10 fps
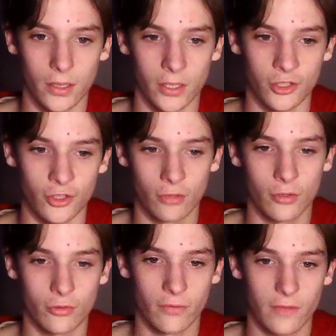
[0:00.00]
is
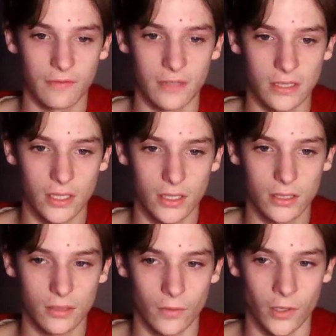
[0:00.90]

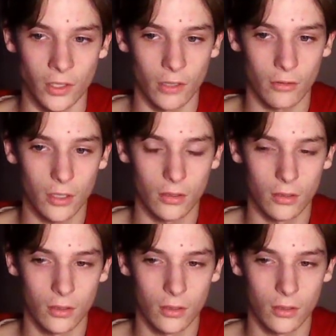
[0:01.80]
256 in coding,